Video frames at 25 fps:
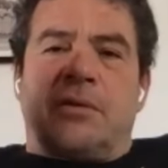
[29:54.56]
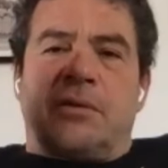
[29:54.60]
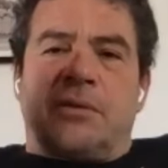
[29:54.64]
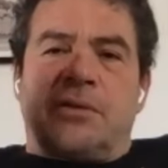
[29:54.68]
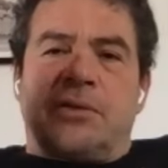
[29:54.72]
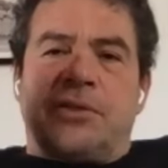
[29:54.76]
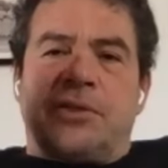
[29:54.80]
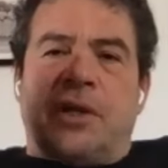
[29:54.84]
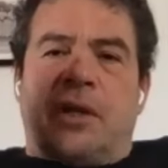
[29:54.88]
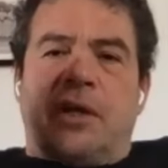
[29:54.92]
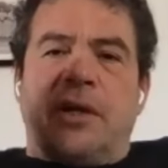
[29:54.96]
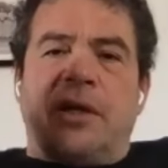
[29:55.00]

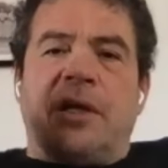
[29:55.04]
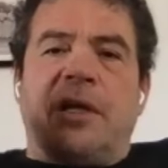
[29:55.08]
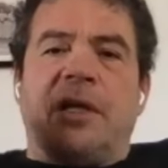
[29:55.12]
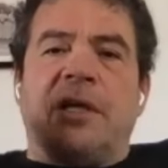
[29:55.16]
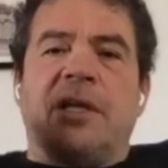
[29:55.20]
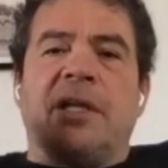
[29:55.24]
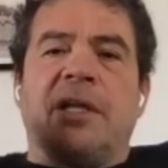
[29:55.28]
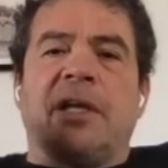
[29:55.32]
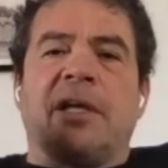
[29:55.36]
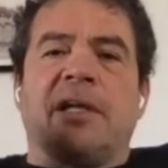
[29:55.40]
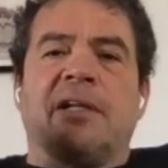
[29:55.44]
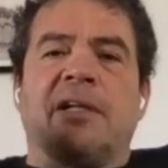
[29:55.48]
starting
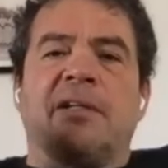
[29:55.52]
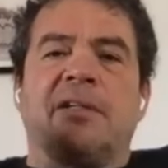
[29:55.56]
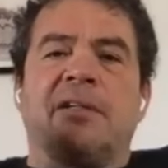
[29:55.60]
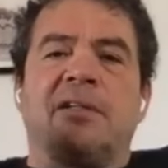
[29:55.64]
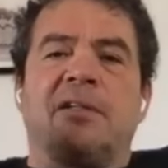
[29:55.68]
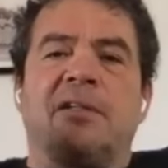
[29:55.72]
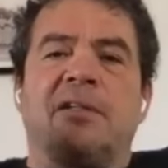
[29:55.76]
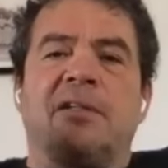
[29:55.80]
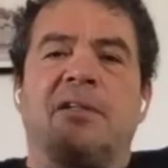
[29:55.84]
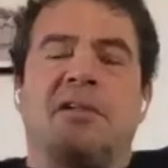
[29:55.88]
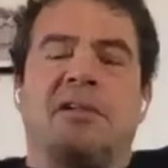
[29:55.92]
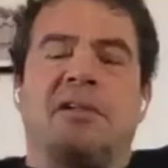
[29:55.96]
in
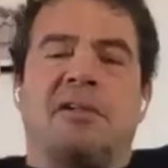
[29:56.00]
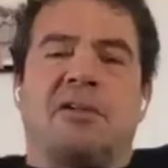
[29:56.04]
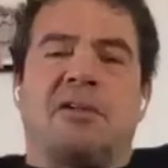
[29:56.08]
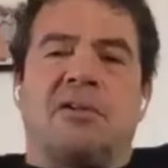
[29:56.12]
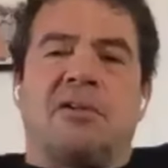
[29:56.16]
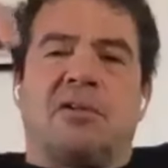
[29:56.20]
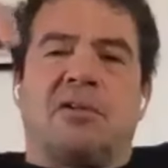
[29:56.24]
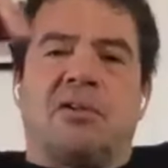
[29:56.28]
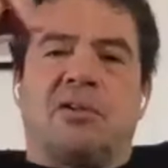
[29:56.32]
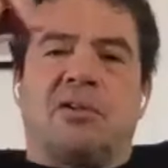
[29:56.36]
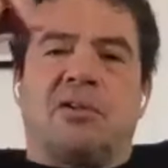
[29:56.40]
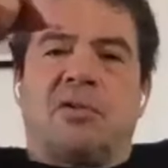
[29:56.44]
England
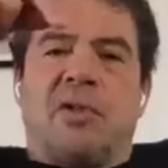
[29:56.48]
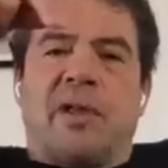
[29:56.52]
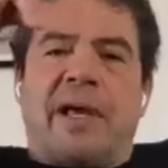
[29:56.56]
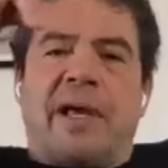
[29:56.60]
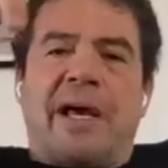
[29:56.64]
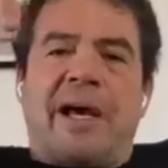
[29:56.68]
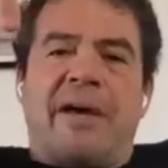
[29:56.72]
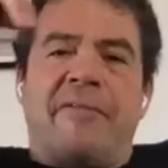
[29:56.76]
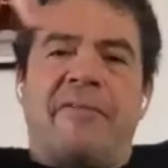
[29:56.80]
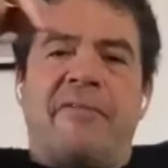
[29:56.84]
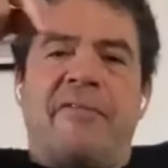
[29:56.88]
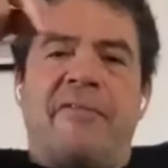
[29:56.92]
to the
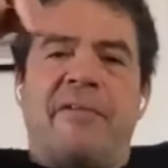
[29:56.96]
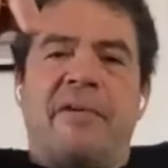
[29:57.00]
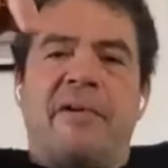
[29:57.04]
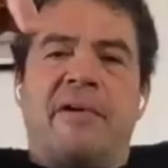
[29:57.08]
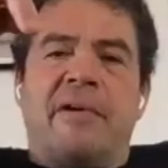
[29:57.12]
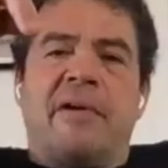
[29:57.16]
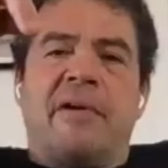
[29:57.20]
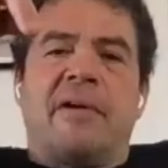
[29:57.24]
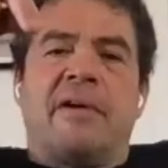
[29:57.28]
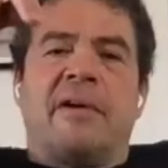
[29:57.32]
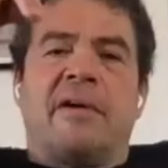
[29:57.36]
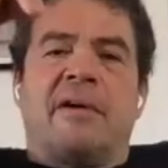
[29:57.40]
half,
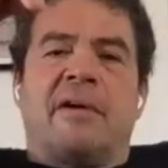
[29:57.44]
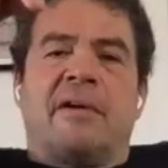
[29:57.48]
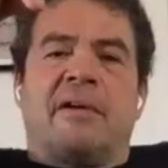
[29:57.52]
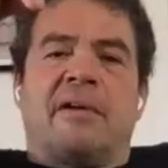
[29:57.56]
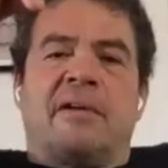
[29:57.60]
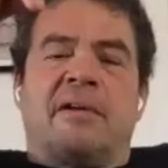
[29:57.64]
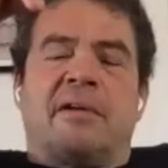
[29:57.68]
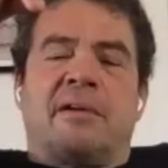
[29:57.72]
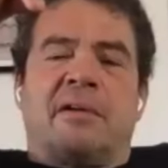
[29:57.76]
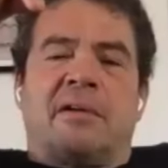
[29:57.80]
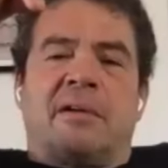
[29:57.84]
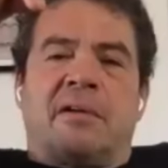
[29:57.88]

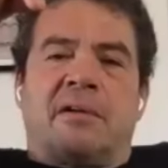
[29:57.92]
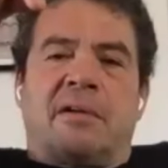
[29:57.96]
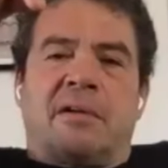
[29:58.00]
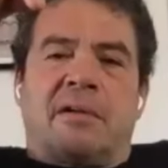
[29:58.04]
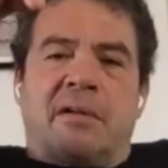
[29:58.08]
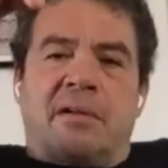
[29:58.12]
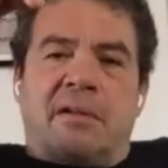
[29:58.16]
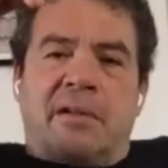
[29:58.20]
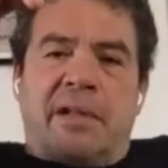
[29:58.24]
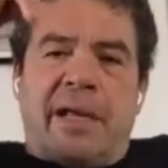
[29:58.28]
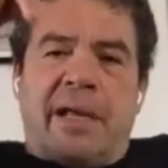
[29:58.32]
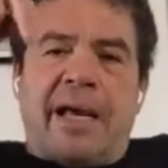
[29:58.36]

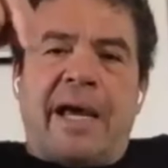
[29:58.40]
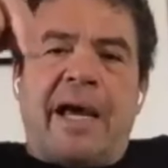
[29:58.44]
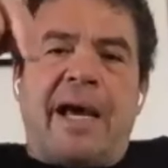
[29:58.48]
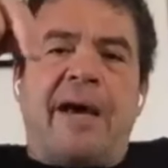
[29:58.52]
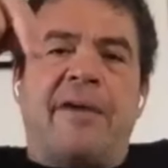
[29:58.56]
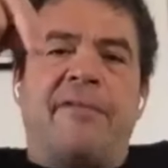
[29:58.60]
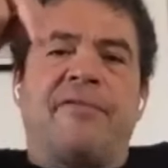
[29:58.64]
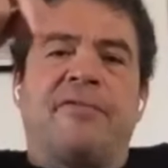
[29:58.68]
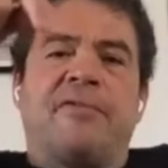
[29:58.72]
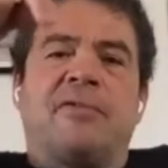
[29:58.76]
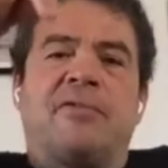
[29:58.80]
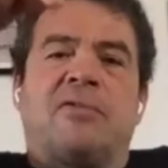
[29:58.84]
the
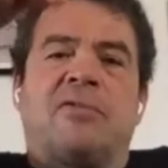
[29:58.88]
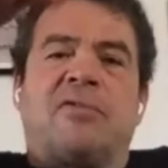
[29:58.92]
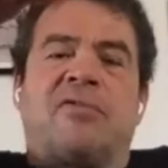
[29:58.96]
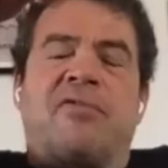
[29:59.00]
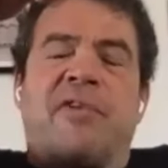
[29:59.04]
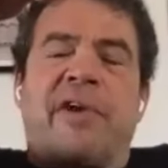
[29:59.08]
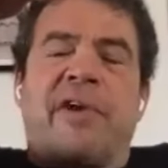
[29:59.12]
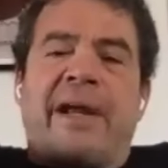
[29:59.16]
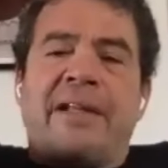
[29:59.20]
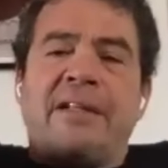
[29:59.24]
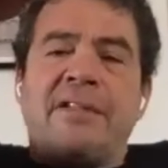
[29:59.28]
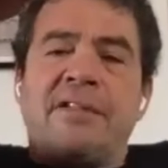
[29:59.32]
half to
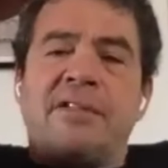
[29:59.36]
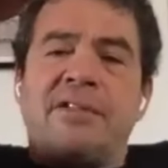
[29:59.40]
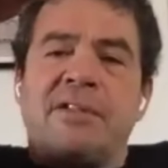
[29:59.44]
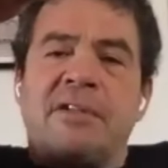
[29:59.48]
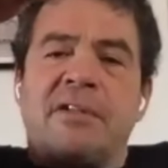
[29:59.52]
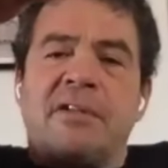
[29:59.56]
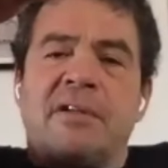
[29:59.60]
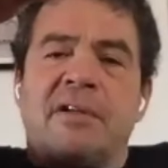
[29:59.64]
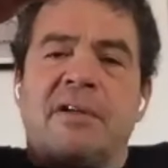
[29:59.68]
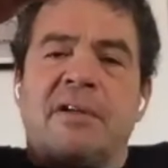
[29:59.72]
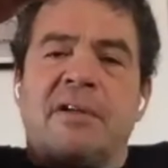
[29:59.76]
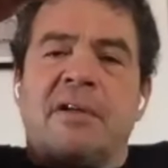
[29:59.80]

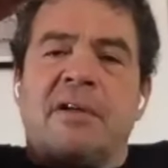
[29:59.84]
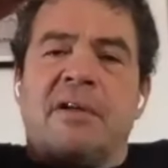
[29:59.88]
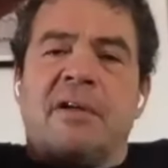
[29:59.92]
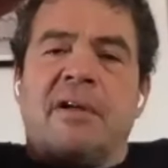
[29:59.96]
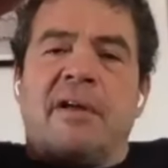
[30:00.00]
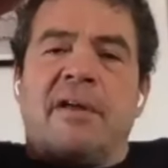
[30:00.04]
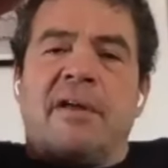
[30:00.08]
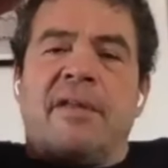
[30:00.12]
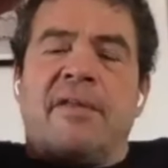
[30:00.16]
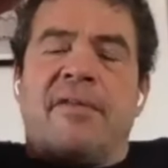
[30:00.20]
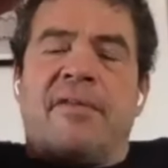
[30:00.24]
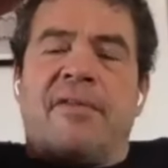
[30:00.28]
France,
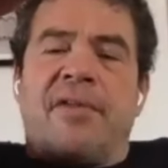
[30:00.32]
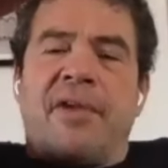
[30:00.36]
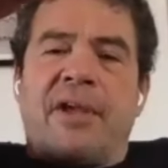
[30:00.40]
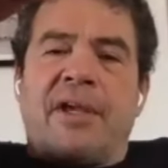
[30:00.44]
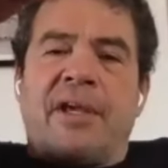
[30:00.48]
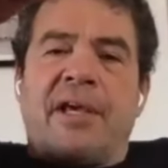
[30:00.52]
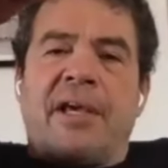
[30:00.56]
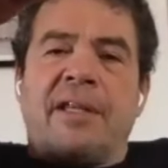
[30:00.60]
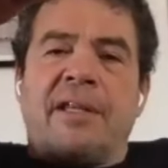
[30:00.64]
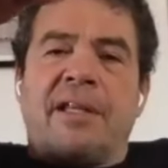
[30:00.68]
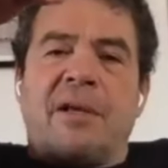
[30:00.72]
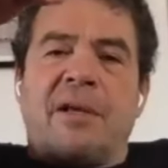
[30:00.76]

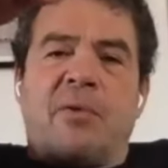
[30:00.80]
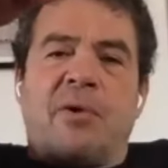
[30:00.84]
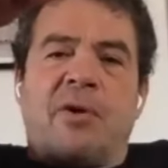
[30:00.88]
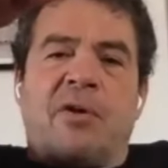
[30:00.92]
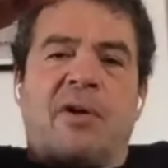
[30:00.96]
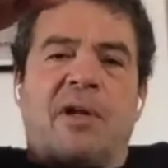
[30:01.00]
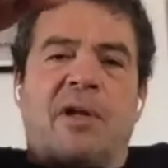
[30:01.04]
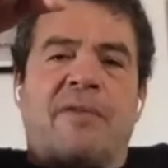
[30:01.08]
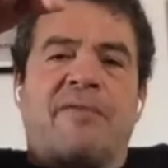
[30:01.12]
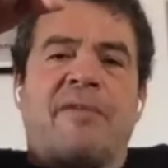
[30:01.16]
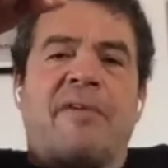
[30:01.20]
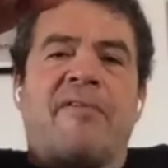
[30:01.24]
thinking that we're
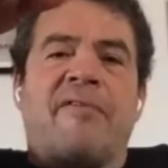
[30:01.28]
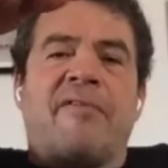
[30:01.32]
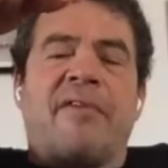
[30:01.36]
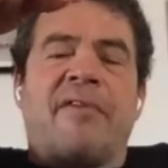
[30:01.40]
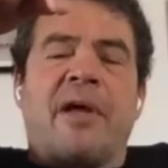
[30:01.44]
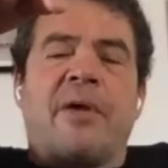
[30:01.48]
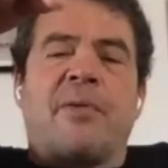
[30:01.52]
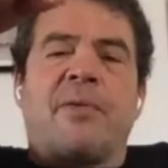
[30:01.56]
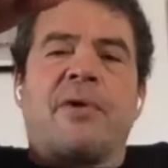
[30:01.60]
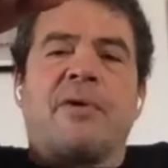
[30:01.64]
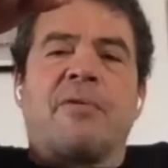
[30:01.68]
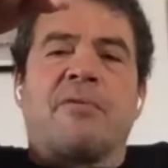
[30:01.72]
going to have a
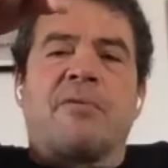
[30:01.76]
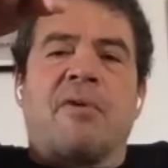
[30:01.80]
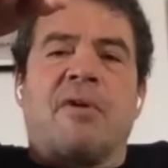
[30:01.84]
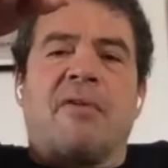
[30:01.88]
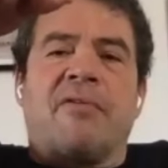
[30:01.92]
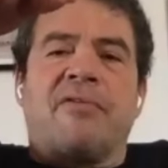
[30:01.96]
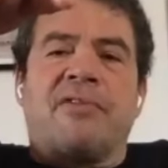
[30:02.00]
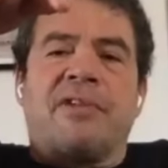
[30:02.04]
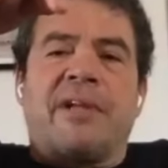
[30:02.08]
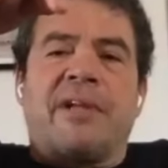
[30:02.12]
very rough